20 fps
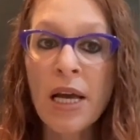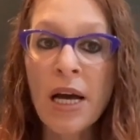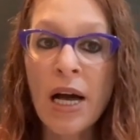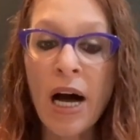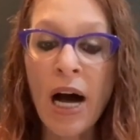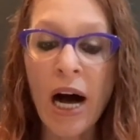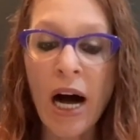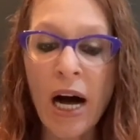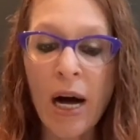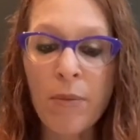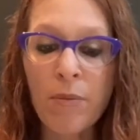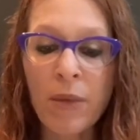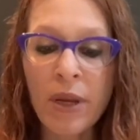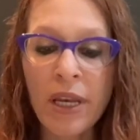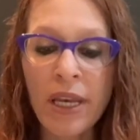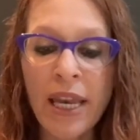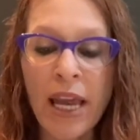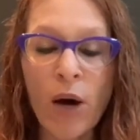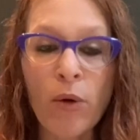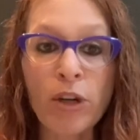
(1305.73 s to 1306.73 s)

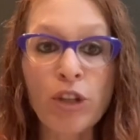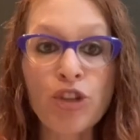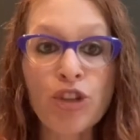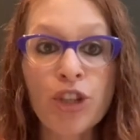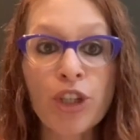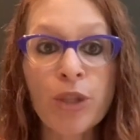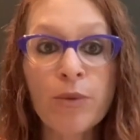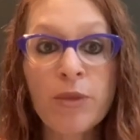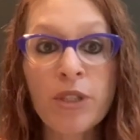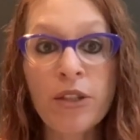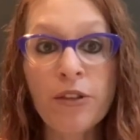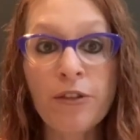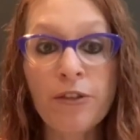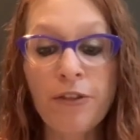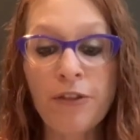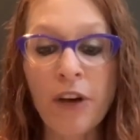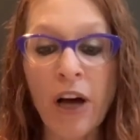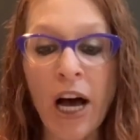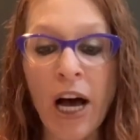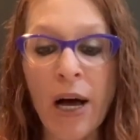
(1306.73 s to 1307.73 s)
Now, in terms of
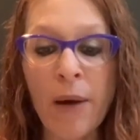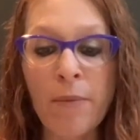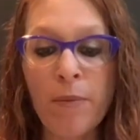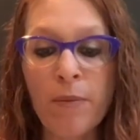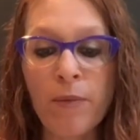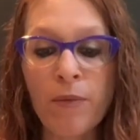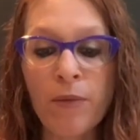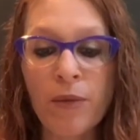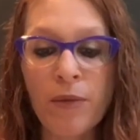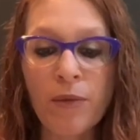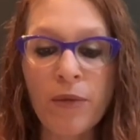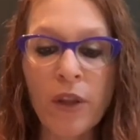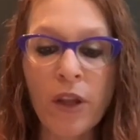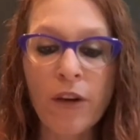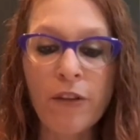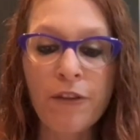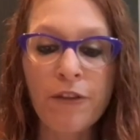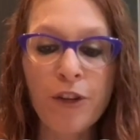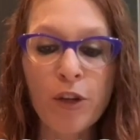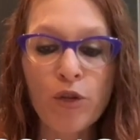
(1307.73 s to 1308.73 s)

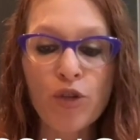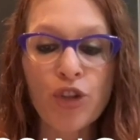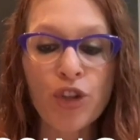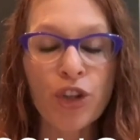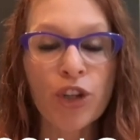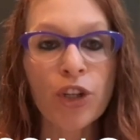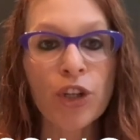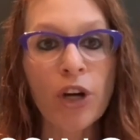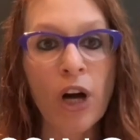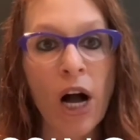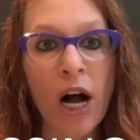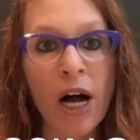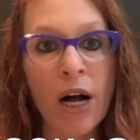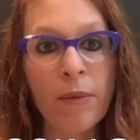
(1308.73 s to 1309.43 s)
future